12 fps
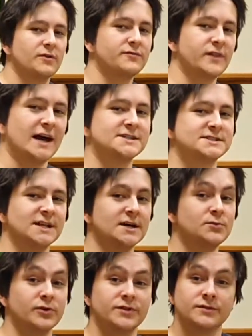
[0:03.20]
a
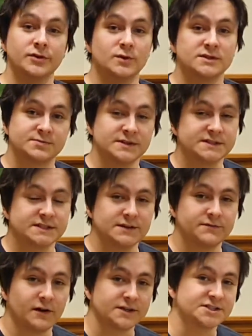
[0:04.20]
flashlight with
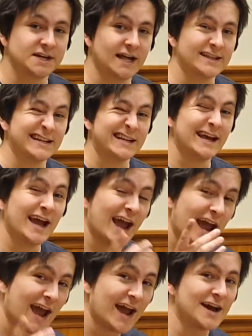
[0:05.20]
USB-C functionality
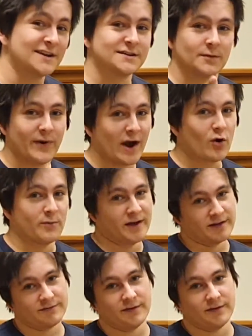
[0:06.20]
and a power bank